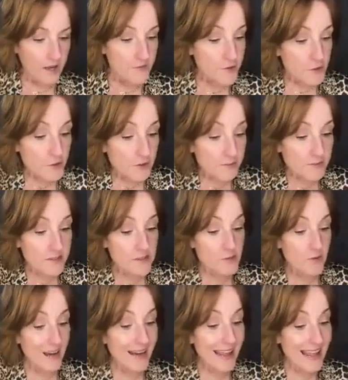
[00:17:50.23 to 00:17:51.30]
If you could
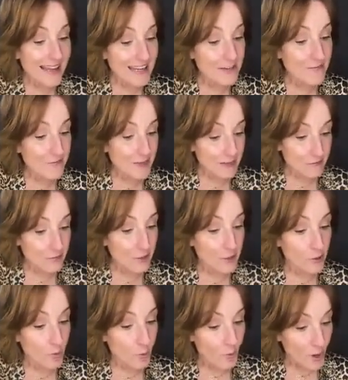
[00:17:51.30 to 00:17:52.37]
please write any
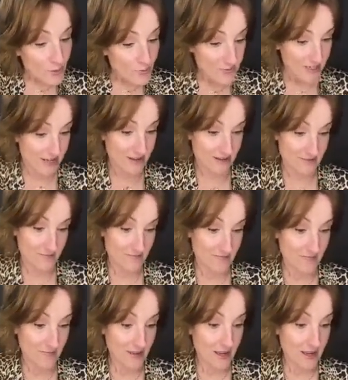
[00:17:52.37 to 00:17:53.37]
favorite quote down.